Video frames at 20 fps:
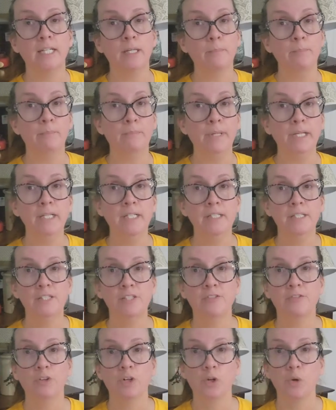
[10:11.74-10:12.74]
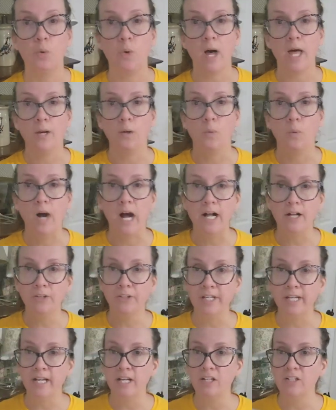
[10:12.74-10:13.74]
beads for quite a while
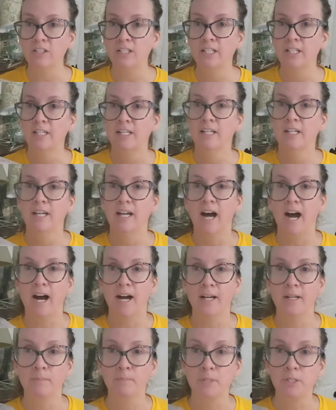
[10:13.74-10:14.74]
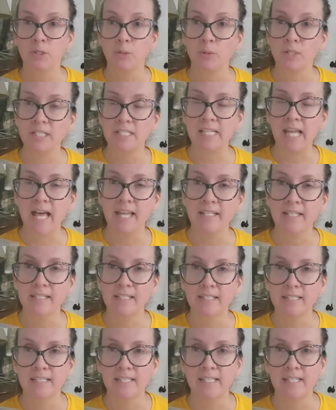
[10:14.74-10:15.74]
now. I am so excited
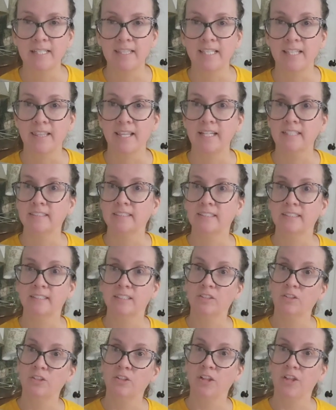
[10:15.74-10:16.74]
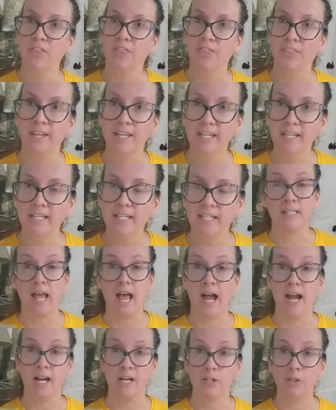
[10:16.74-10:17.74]
to see that that's still a thing.
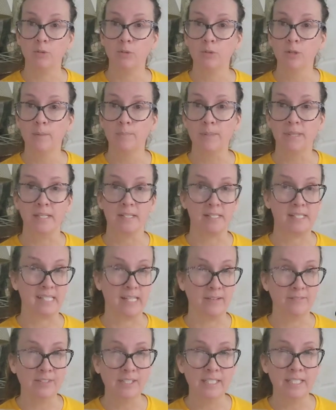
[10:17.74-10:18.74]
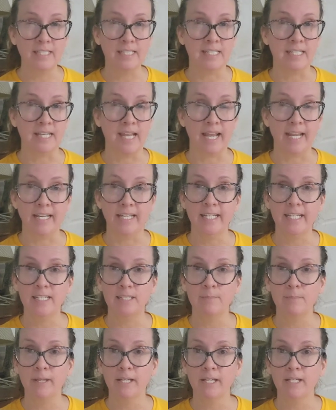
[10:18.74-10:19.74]
I grew up in the 70s and
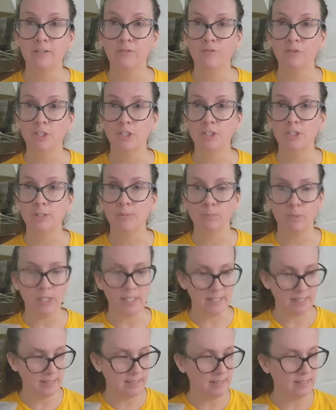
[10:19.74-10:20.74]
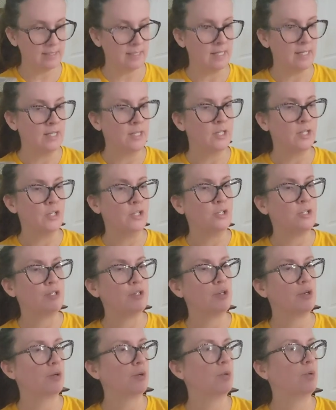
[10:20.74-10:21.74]
80s making friendship bracelets,
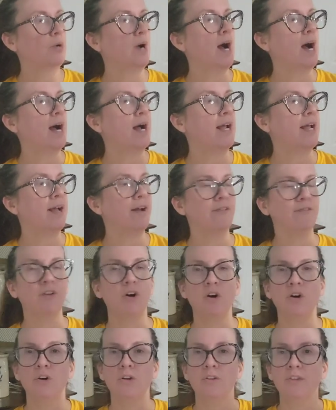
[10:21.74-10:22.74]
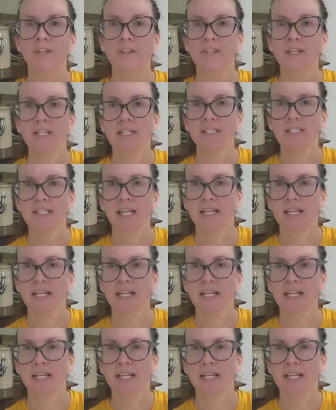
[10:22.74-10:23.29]
so I have all the things I